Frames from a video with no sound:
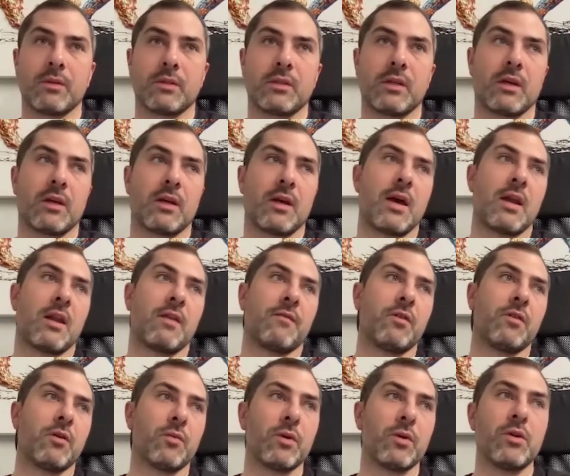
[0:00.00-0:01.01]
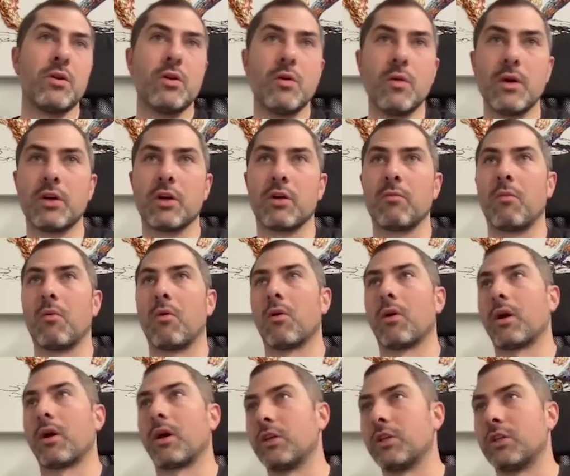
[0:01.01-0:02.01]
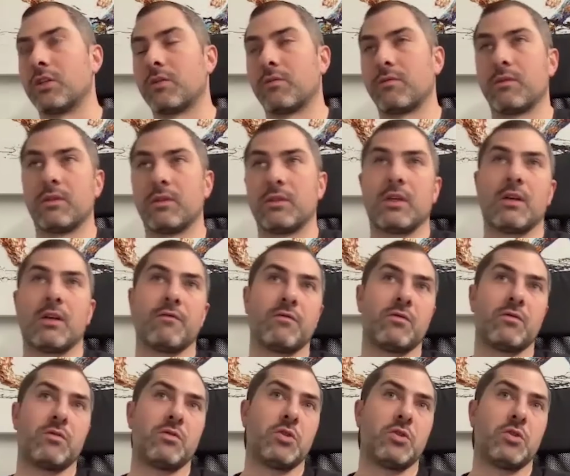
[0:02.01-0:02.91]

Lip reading: But it's like, again, if you're renewing your mortgage instead of